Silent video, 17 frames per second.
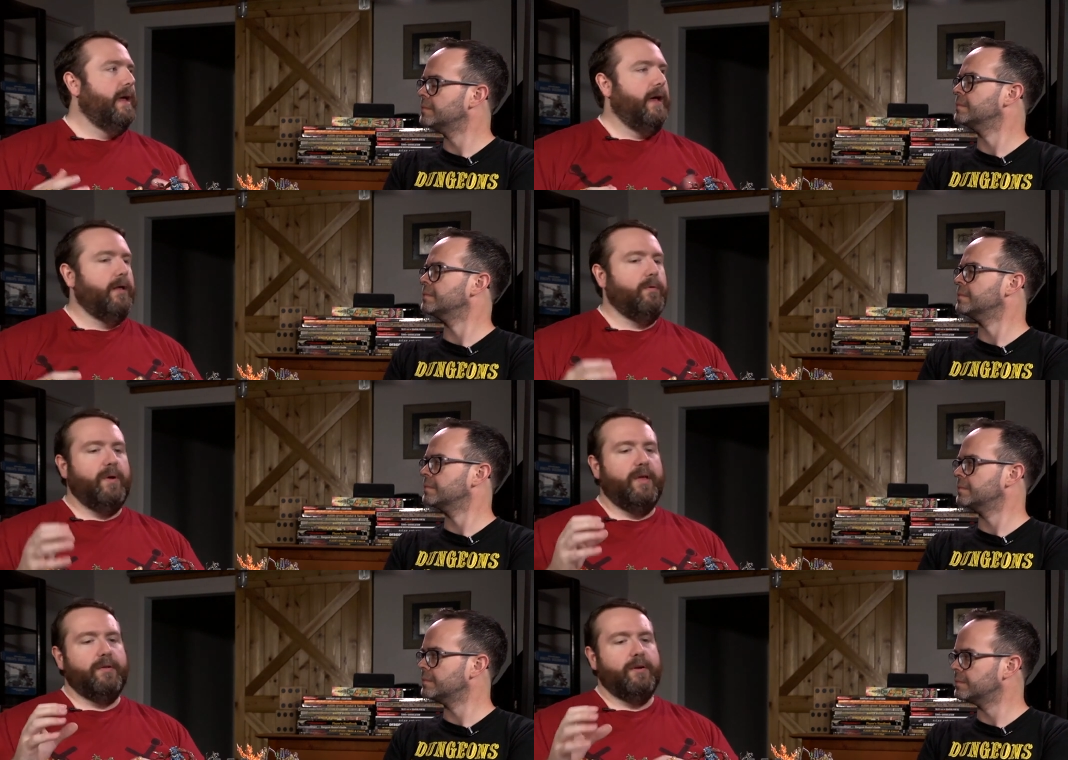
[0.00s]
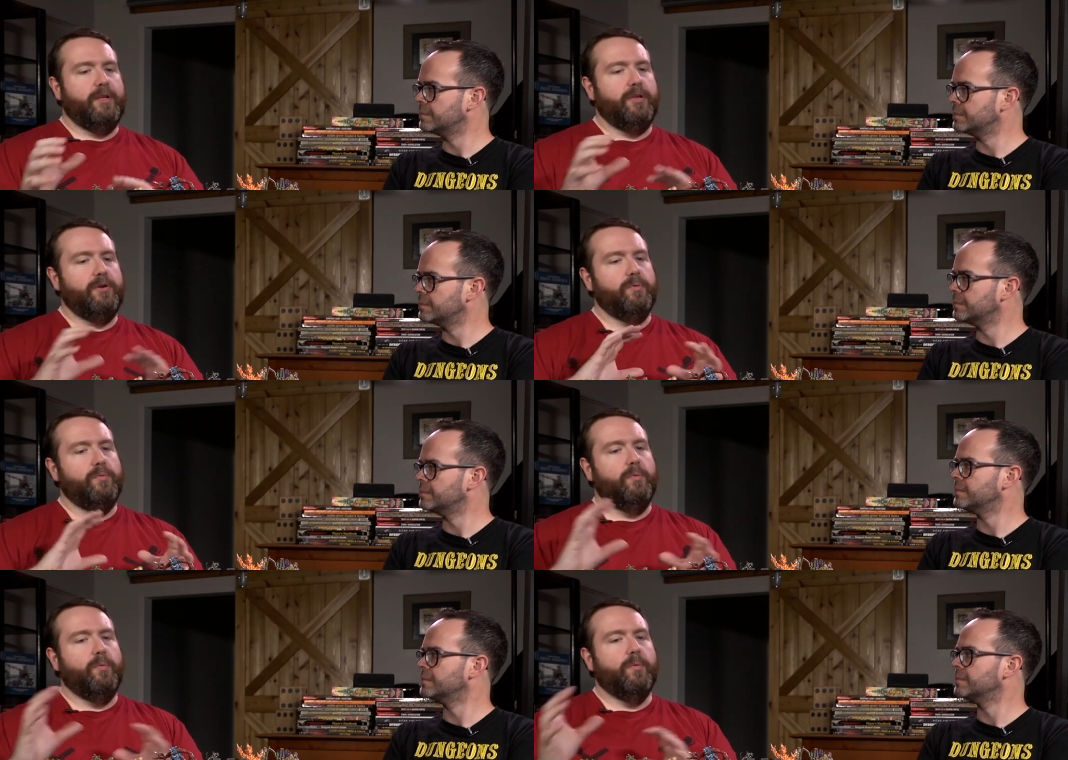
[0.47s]
Speaker 1: And whether
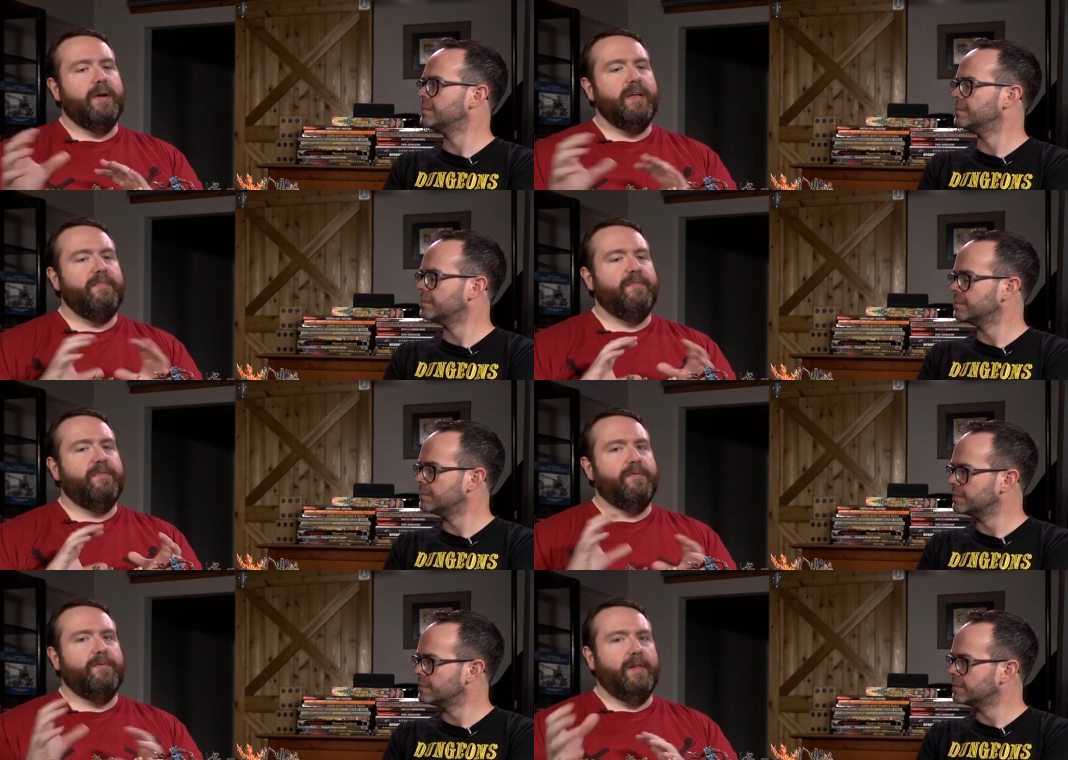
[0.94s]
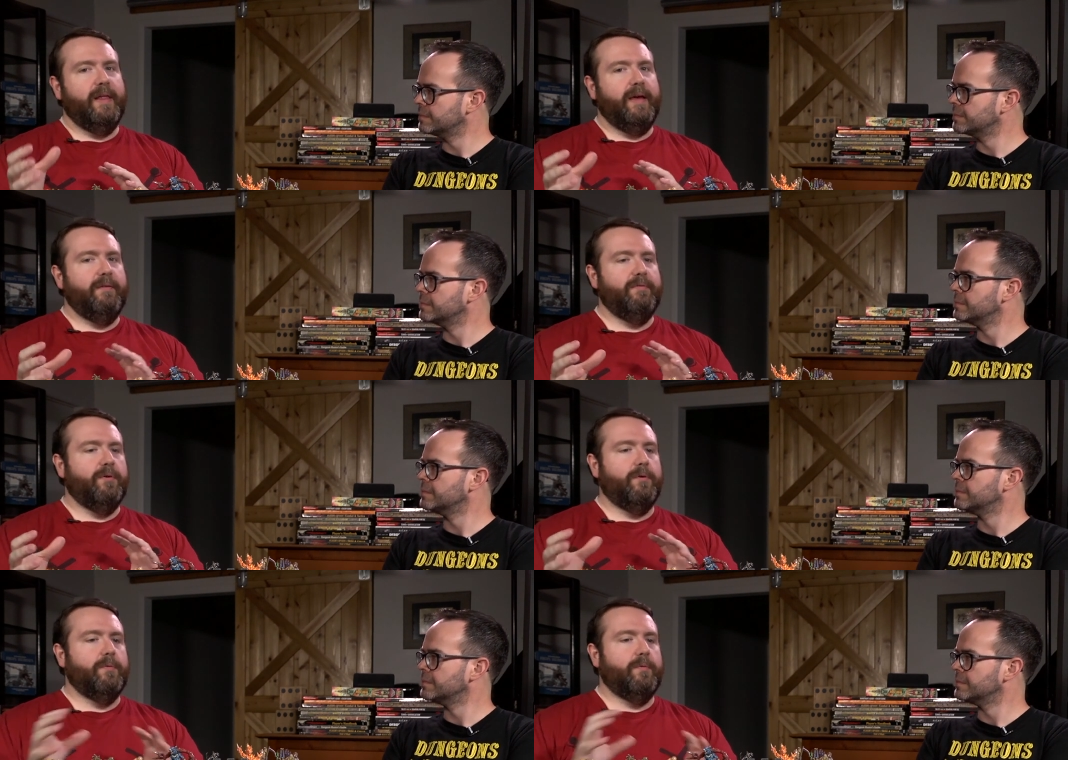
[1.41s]
you
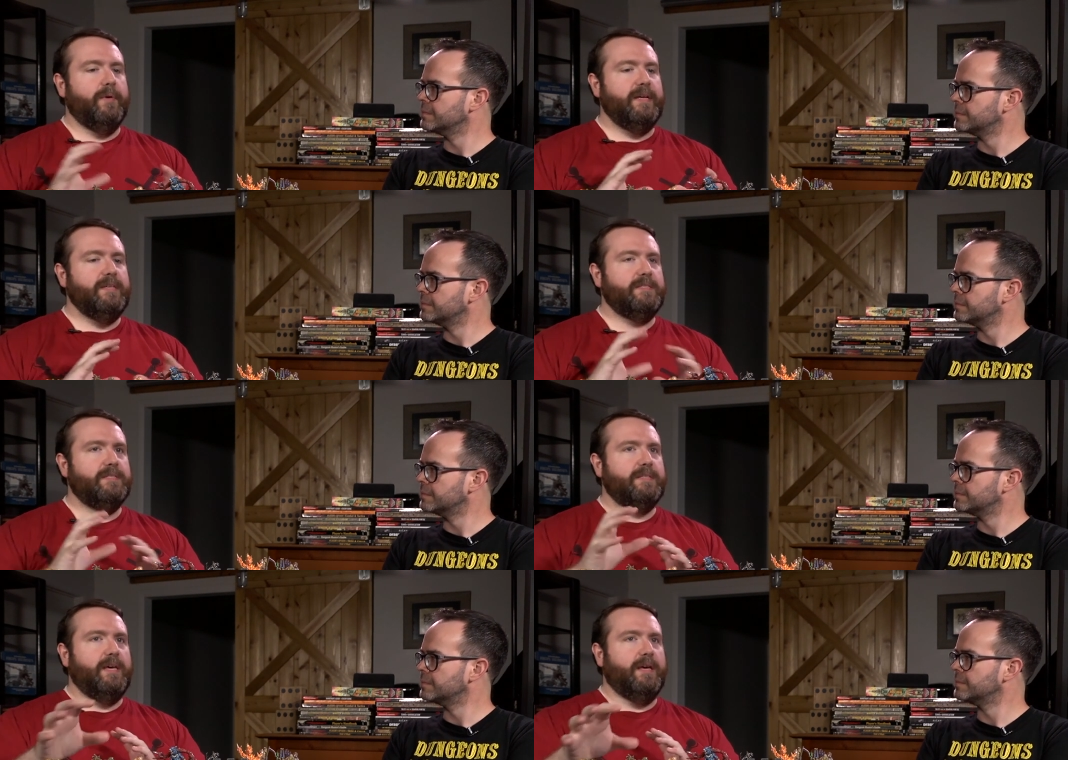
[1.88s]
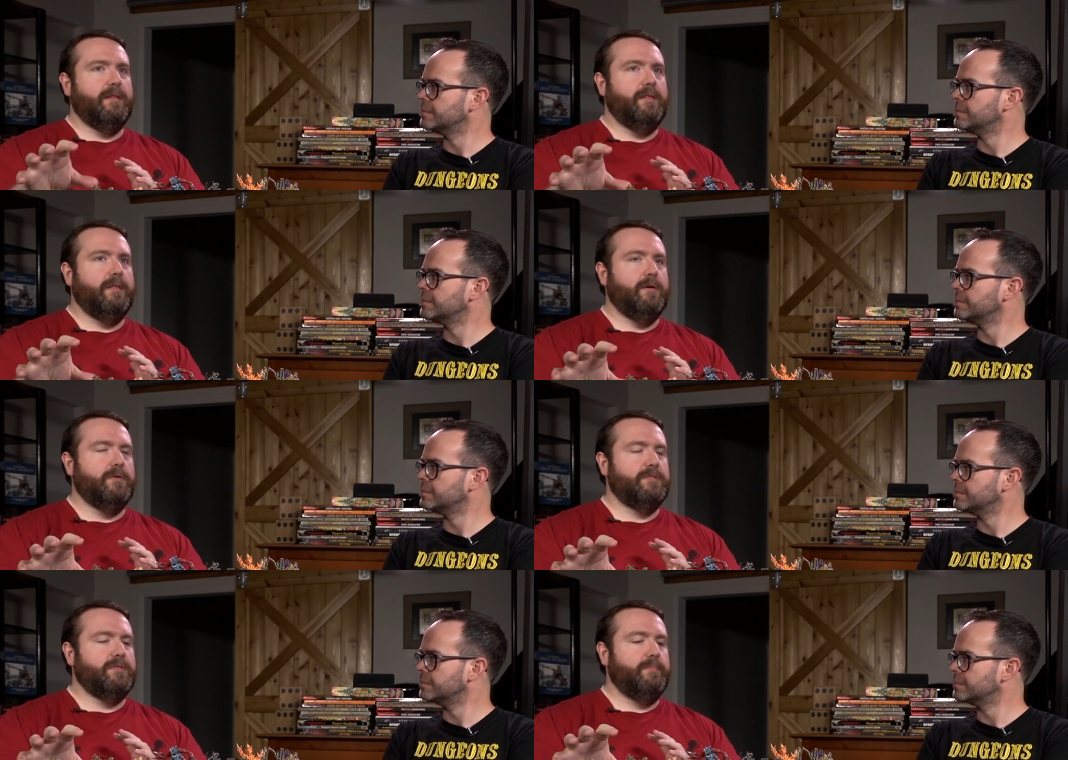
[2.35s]
reflavor, reskin
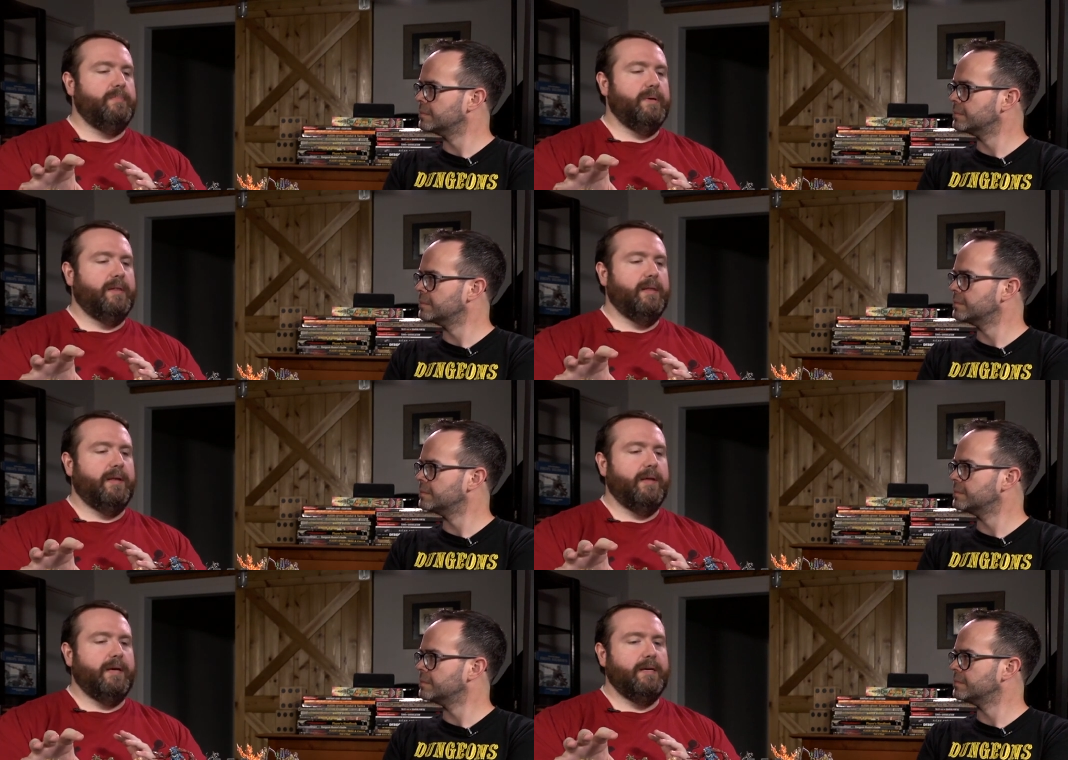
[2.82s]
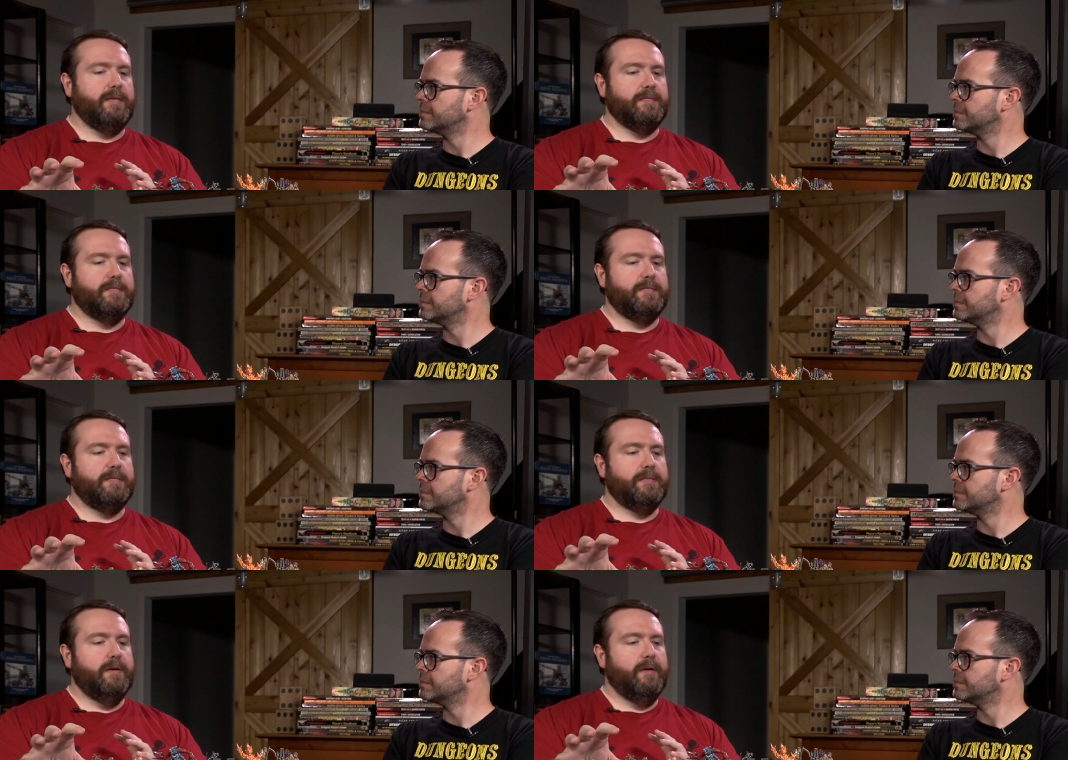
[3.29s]
those
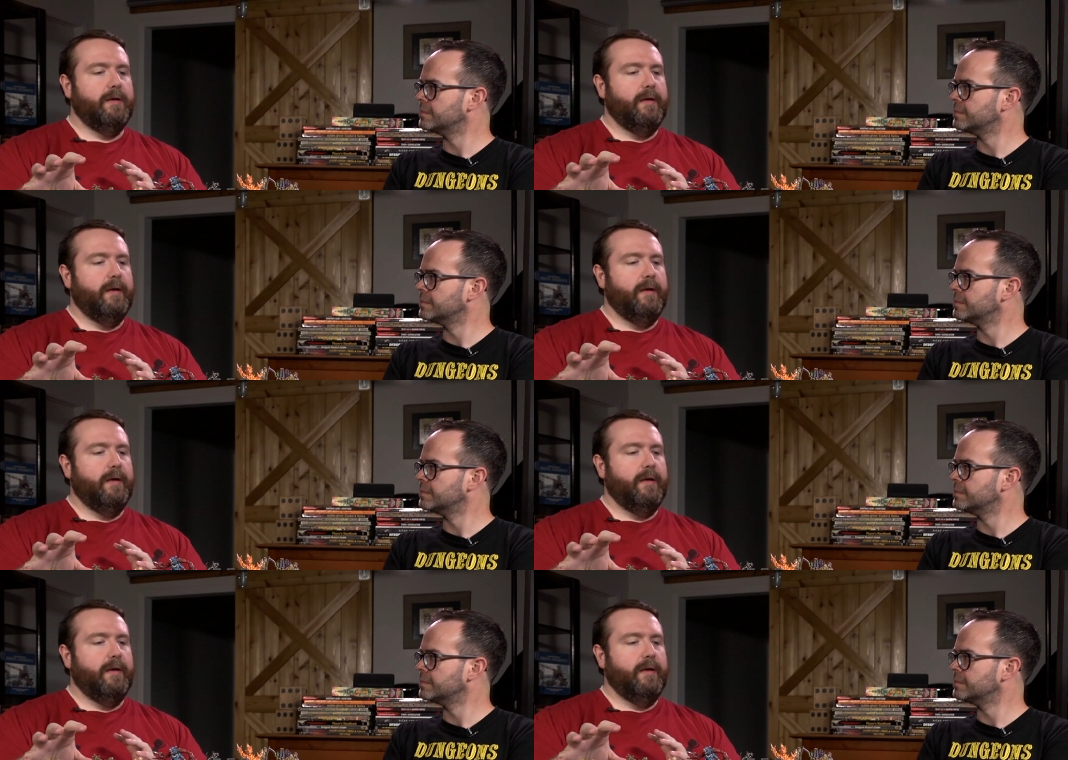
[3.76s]
abilities